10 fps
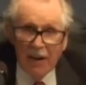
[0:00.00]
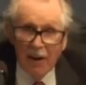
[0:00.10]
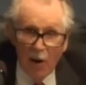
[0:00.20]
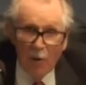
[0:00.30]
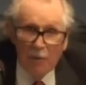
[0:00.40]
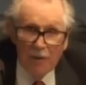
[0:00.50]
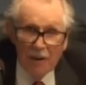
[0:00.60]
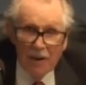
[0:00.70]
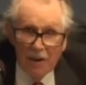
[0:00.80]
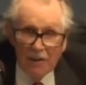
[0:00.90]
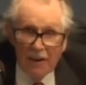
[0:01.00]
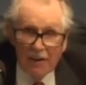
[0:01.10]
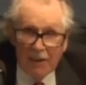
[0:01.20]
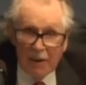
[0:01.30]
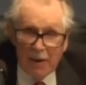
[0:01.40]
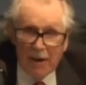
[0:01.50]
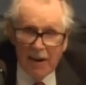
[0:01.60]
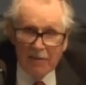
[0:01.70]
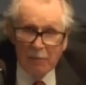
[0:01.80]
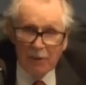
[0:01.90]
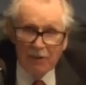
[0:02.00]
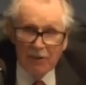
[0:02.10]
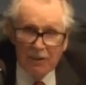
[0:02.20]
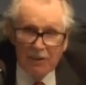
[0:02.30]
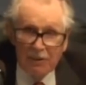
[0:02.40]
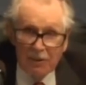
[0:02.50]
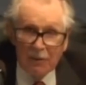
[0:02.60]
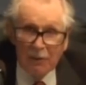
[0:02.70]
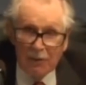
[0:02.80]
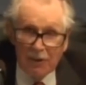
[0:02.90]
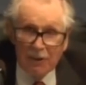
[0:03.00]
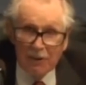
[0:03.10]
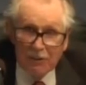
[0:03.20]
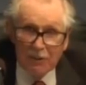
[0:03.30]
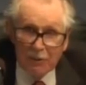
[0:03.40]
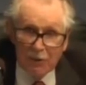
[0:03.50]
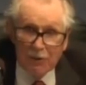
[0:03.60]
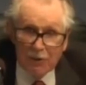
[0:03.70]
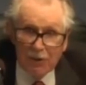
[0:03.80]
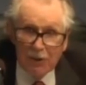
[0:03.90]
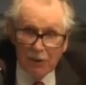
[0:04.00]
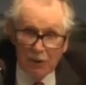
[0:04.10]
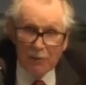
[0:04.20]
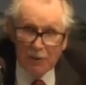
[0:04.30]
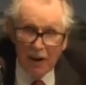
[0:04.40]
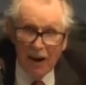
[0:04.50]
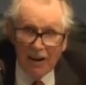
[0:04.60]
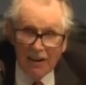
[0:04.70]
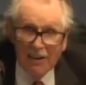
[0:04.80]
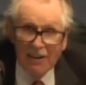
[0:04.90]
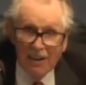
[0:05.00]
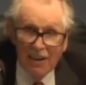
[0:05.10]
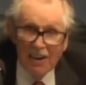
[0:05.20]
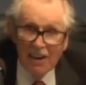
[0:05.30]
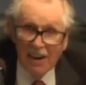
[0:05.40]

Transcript: They hope that they may have books in several years in the future that could be audited.